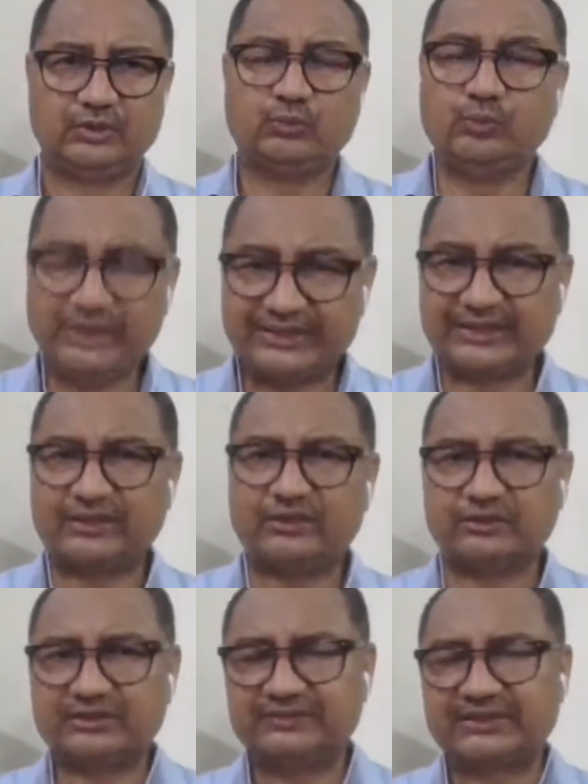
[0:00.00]
We
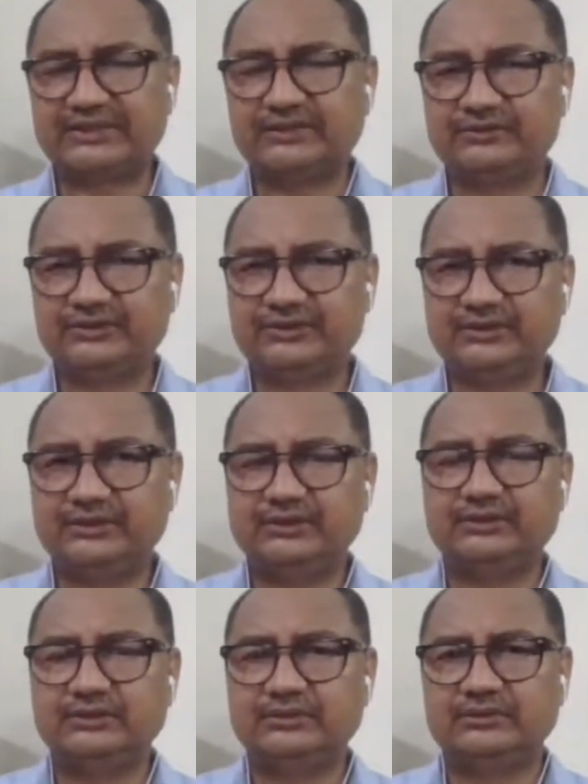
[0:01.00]
cannot have a country
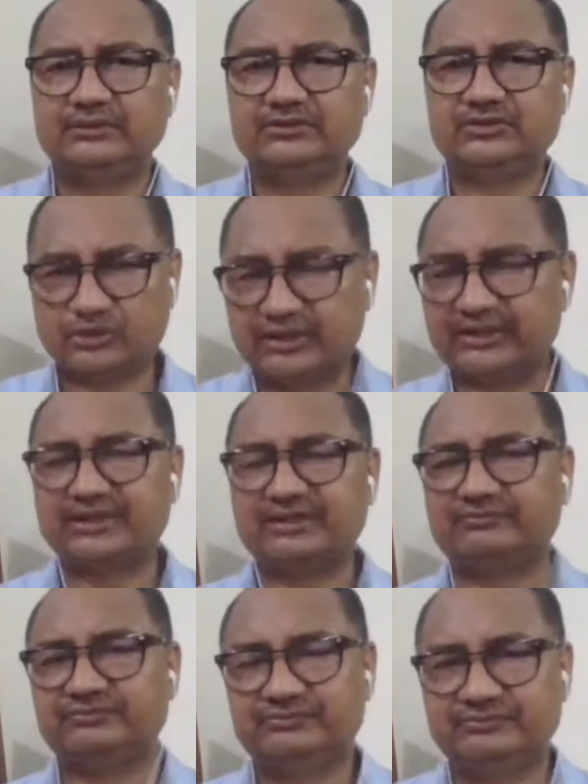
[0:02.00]
strong
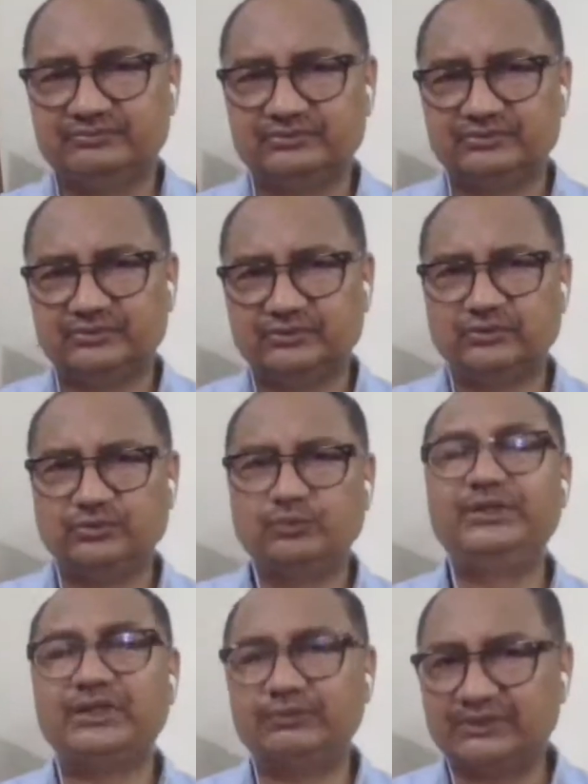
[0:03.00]
enough
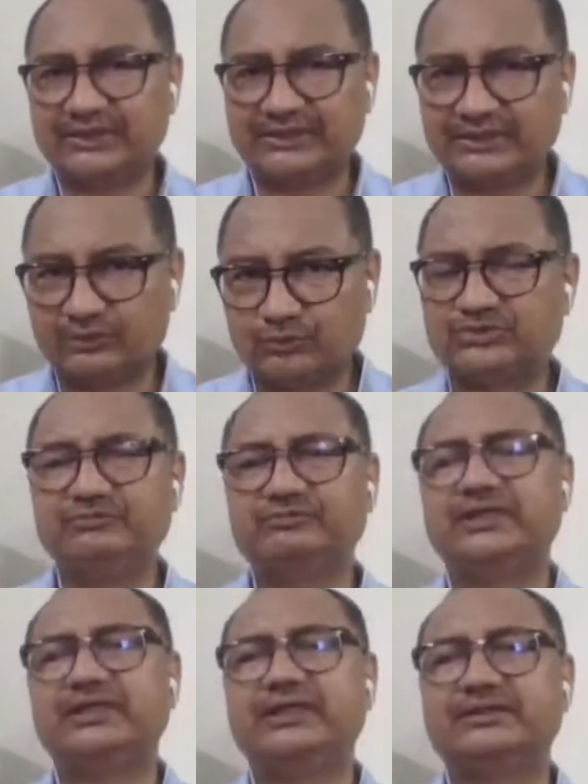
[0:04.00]
without that inclusive
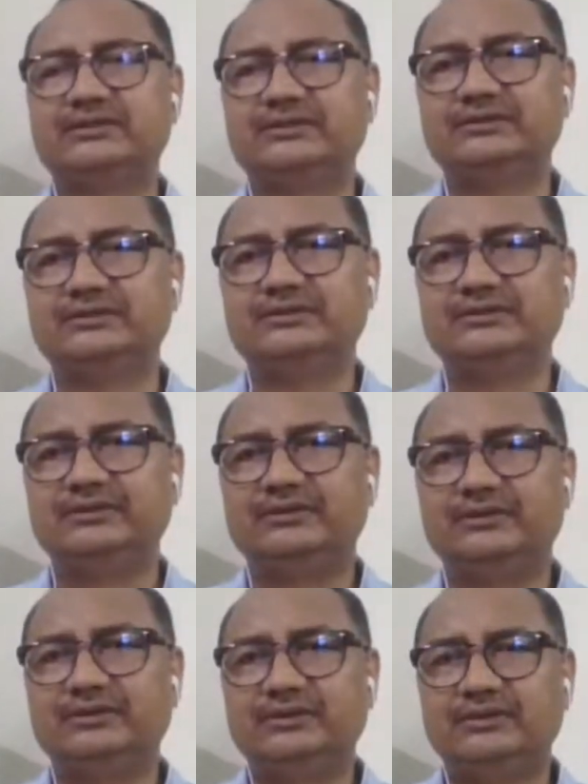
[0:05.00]
character.
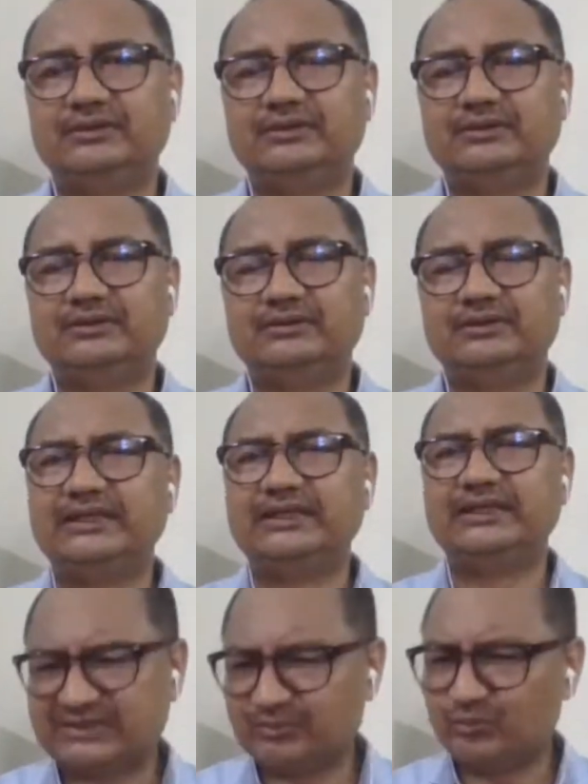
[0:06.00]
There
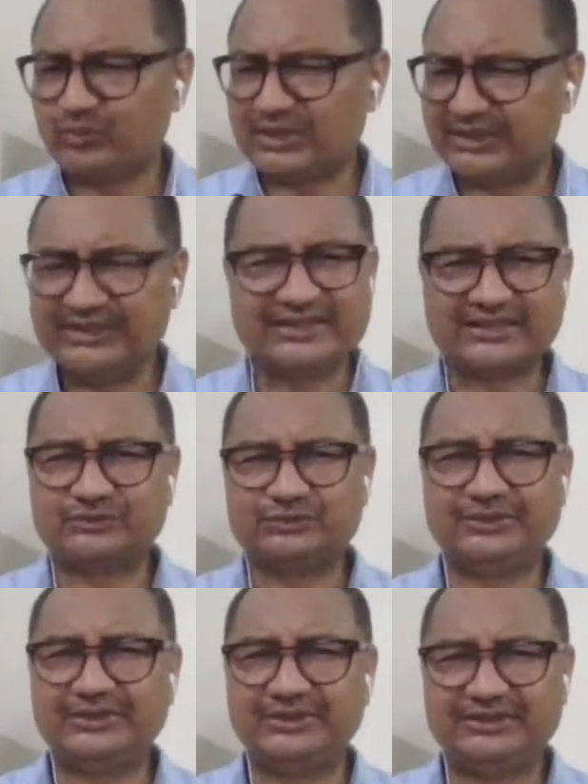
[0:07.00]
is some warning
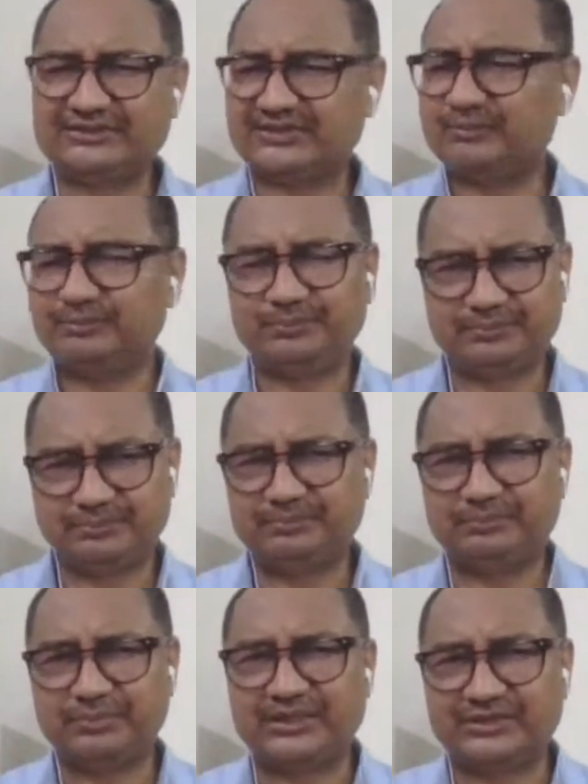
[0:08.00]
actually in some
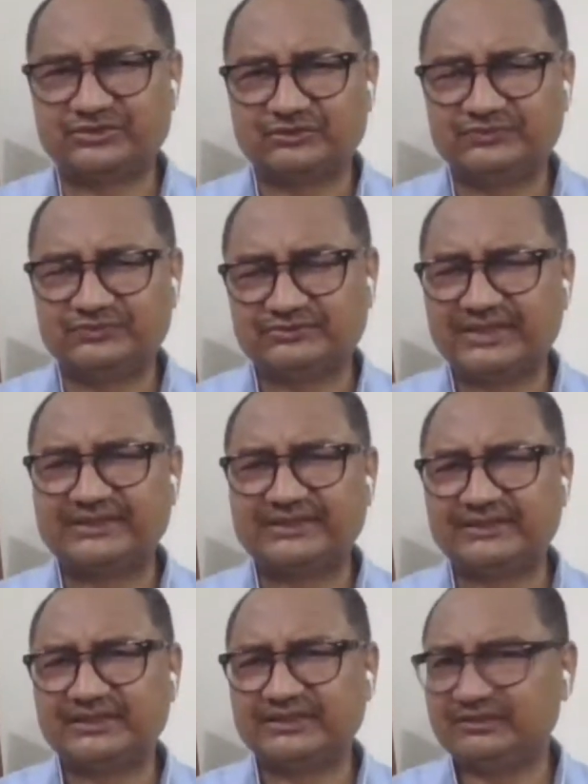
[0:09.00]
parts of his
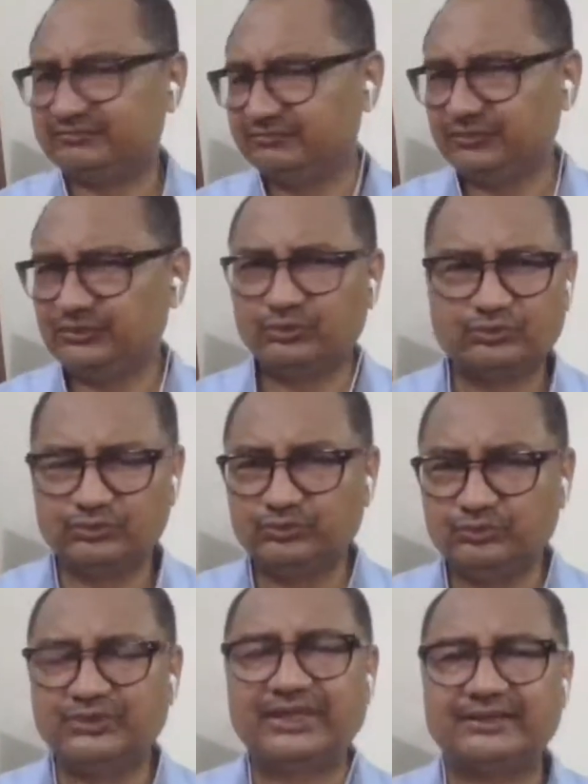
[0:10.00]
writing that if we don't
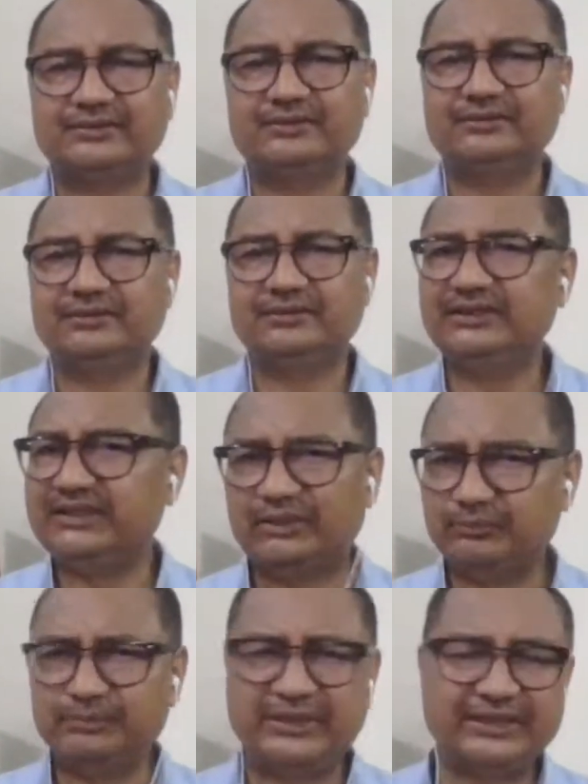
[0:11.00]
do that,
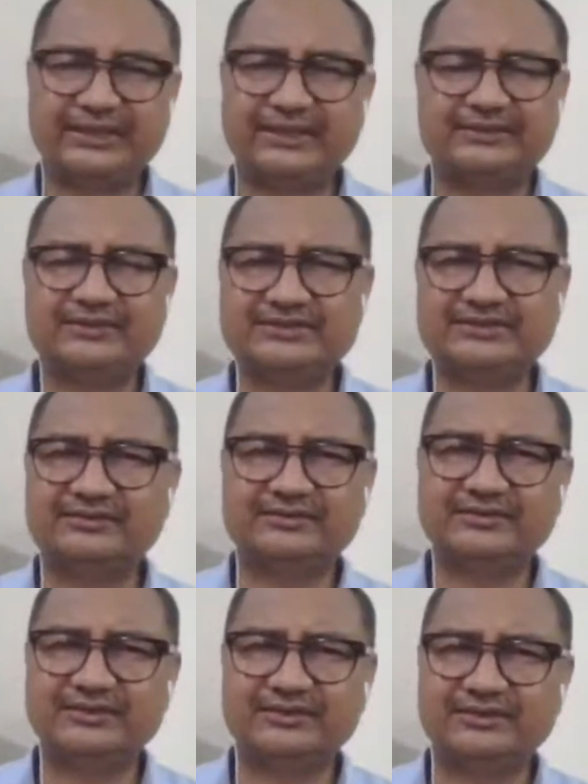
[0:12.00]
India may get
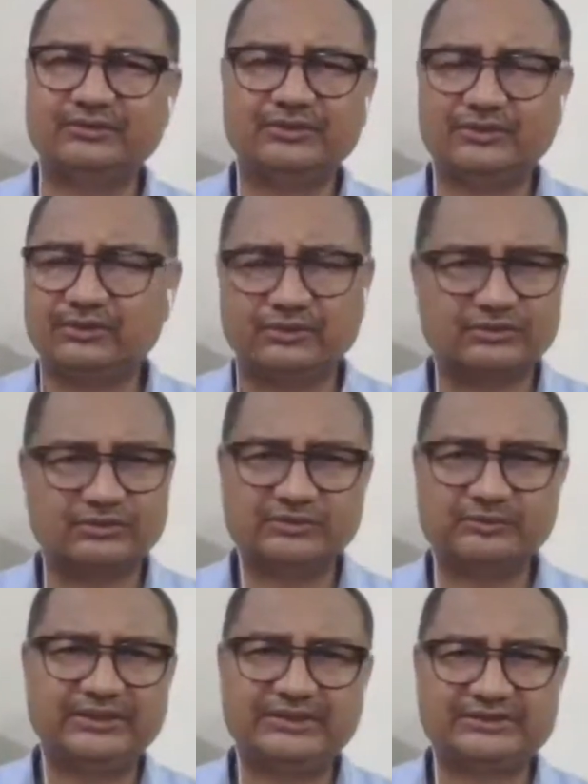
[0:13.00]
disintegrated or it will not
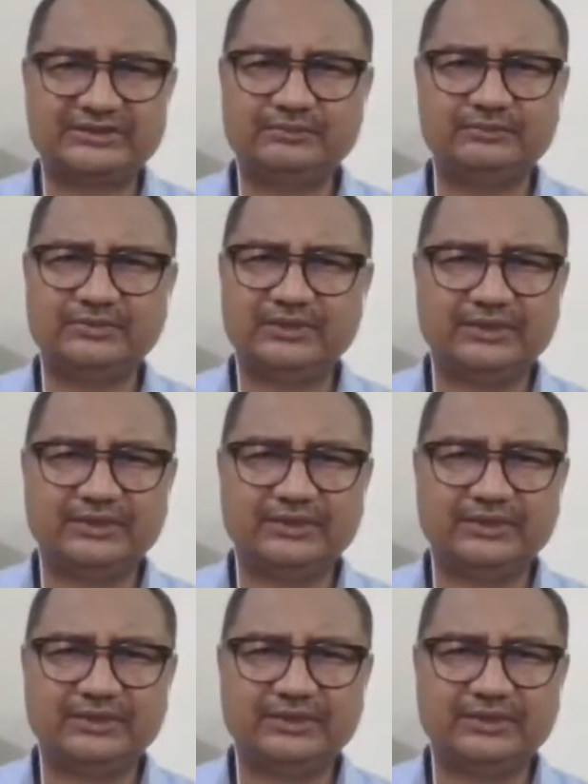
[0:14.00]
remain the same.